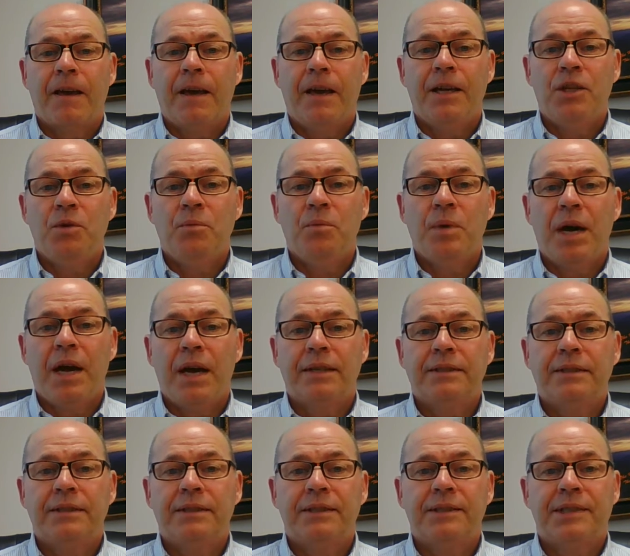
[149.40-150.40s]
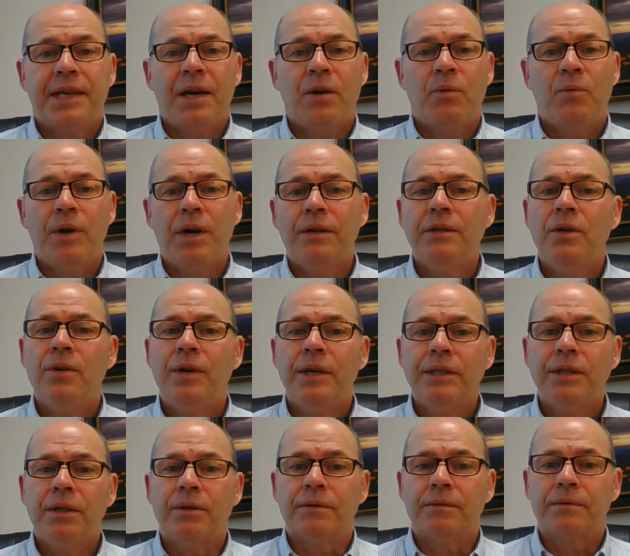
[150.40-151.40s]
And you might say, "Well, no, I
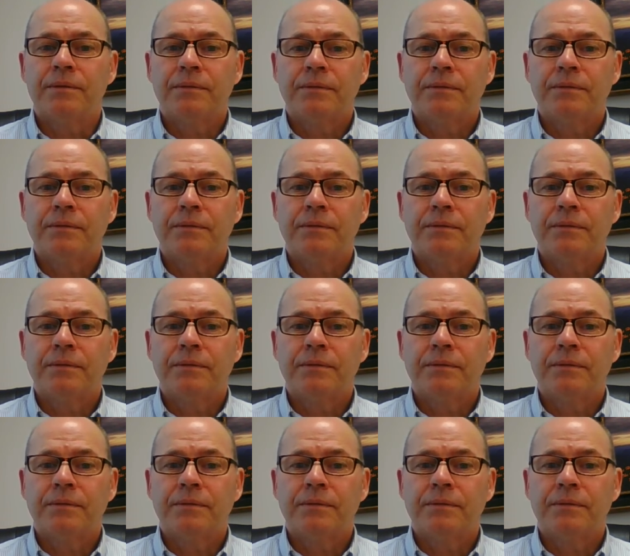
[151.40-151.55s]
don't."